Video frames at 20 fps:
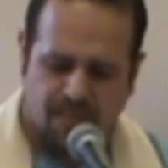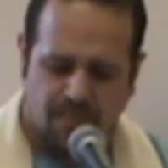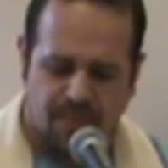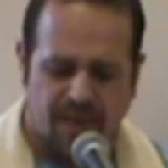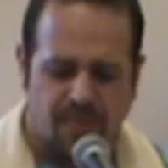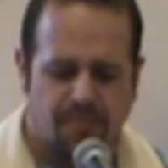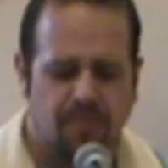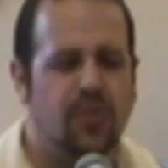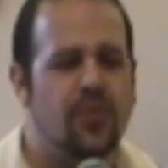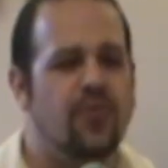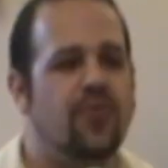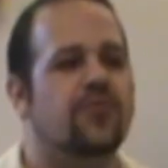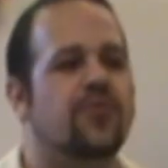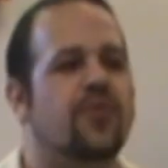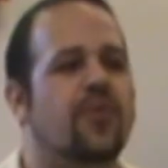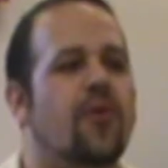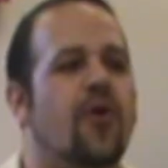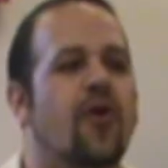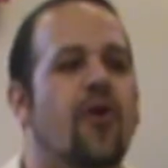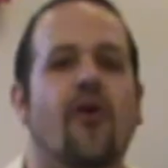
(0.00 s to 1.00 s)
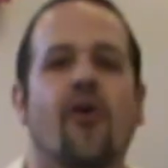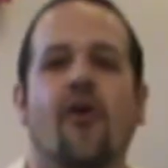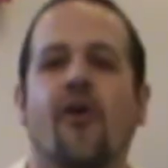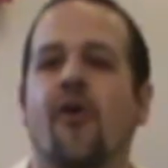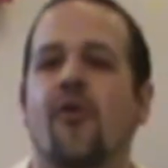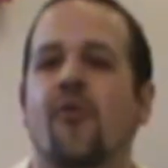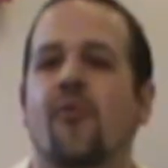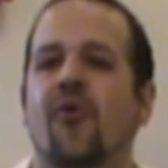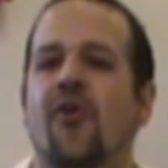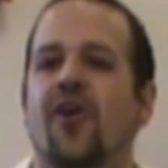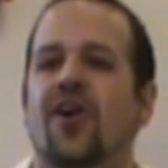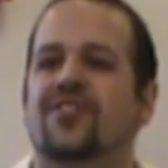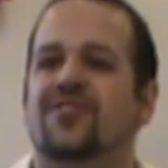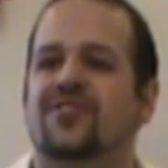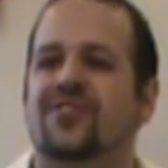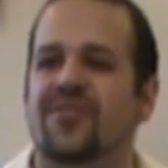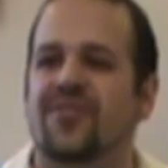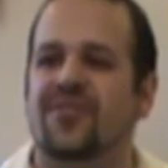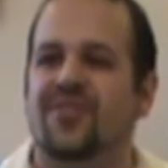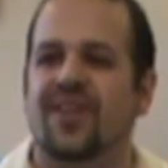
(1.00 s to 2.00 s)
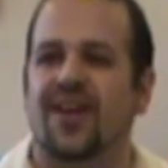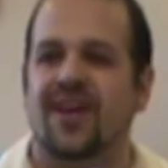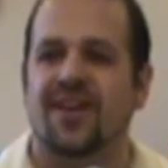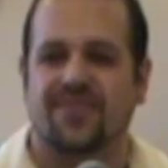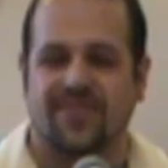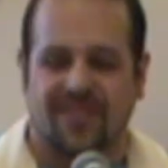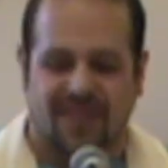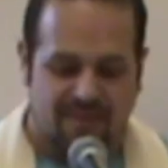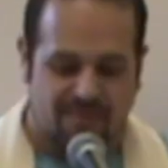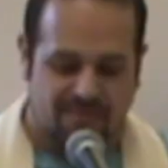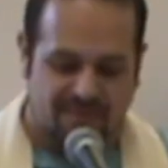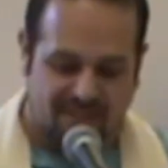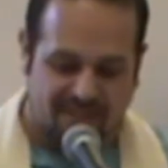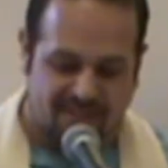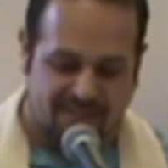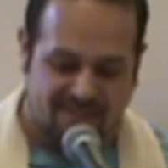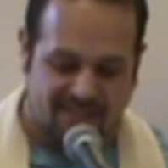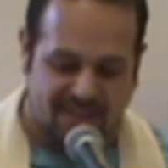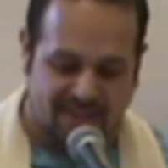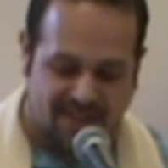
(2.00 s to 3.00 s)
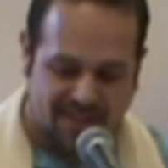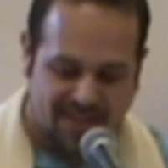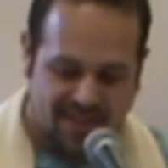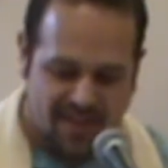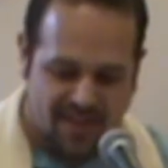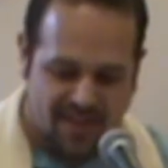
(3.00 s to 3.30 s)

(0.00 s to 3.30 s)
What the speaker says: People from all walks of life came to this thing.